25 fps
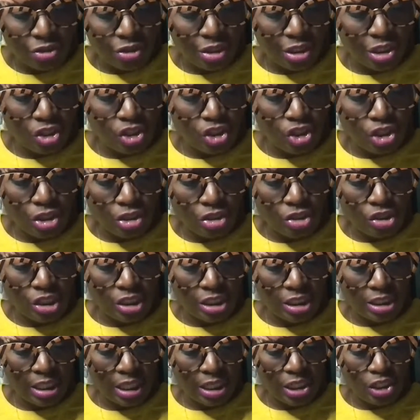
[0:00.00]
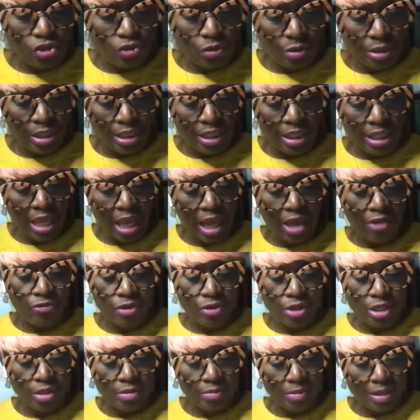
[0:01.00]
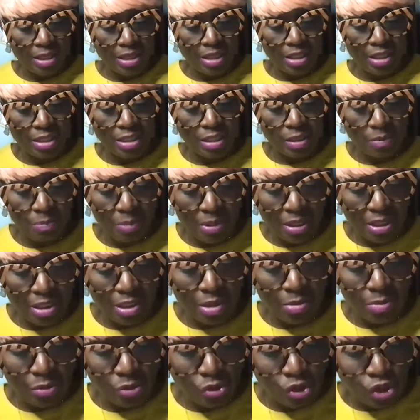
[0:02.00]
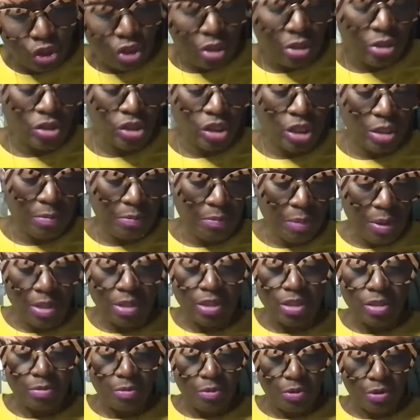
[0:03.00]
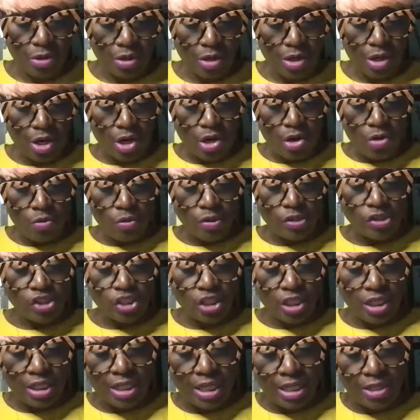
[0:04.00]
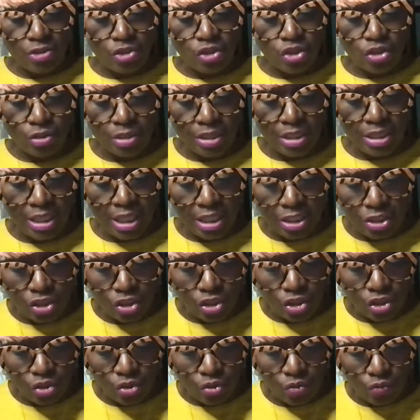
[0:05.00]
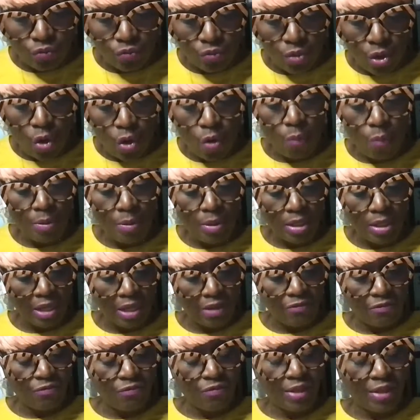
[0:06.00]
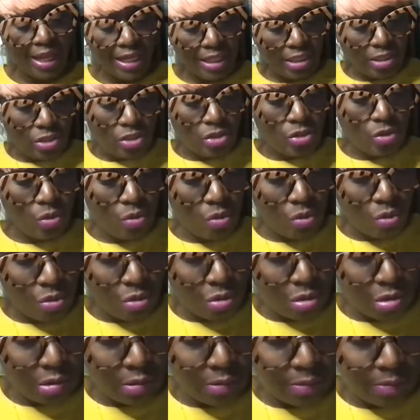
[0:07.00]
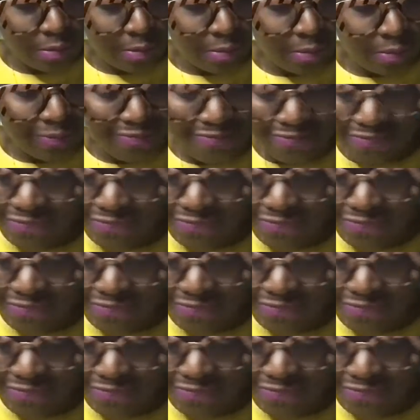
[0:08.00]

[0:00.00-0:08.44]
lectures in churches like Trinity African Methodist Episcopal Church in Baltimore, where she announced her intentions to open a flight school.